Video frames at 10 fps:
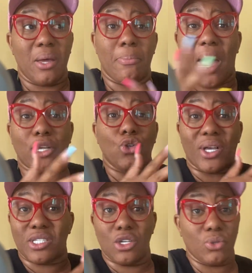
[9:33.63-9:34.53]
Mind you, I
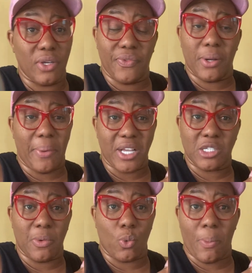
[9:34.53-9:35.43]
still lived in the
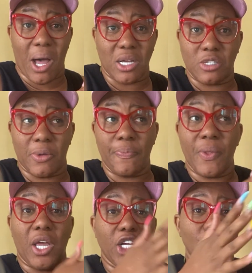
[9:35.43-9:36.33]
basement with my husband.
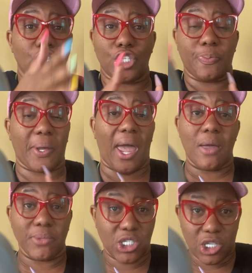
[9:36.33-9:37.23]
He just
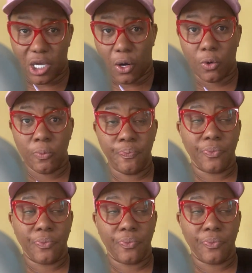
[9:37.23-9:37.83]
became a CO.